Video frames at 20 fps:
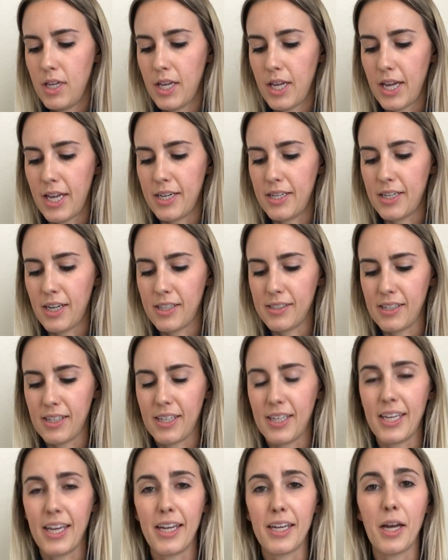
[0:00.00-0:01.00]
and
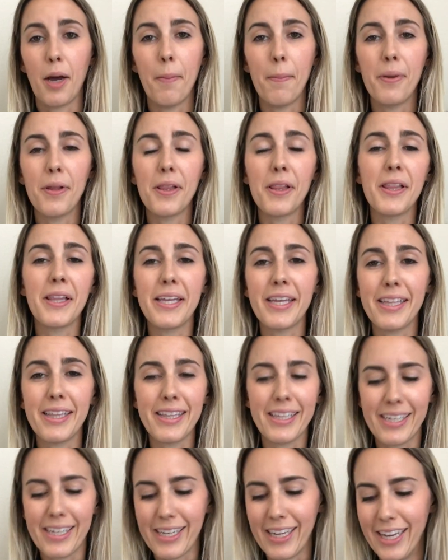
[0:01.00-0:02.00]
doesn't get
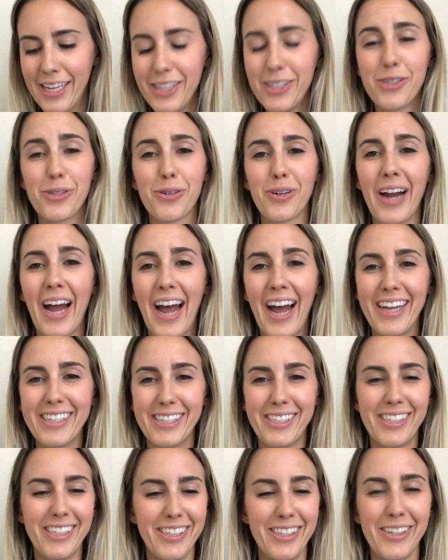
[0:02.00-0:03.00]
completely
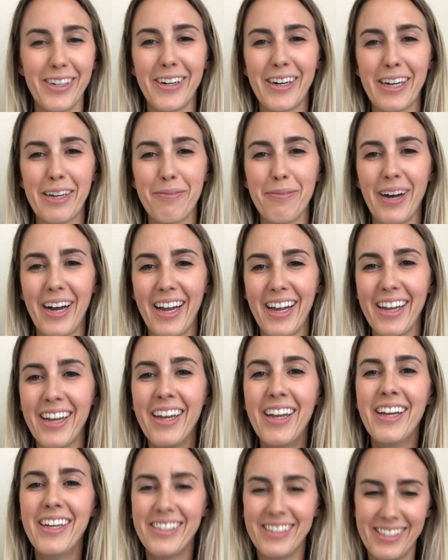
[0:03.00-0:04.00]
trashed during my
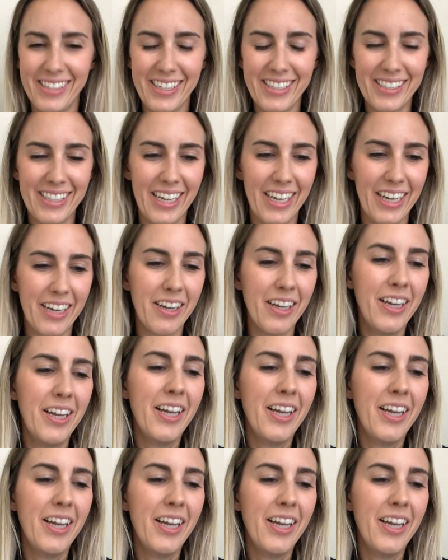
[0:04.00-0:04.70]
season.